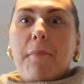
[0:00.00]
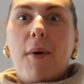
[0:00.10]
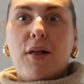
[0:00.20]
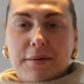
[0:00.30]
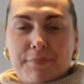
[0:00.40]

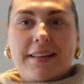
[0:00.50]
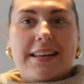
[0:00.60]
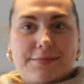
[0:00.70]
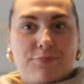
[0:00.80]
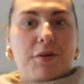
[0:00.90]
Malted milk
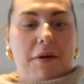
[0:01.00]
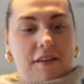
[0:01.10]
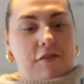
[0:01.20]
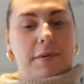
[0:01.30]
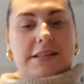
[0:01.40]
is one of my
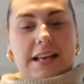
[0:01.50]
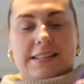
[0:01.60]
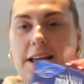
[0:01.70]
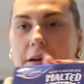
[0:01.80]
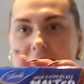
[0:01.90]
favourite biscuits,
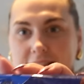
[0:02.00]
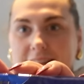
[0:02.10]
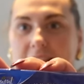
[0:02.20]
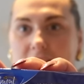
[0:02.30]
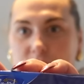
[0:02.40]
but I
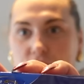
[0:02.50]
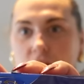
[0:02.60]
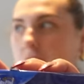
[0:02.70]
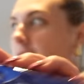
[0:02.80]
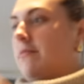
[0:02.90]
send these with
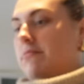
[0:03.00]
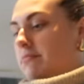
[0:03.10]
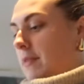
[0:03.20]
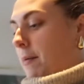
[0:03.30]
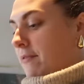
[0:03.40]
chocolate on.
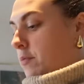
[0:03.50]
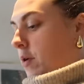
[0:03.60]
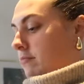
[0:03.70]
I'm having one.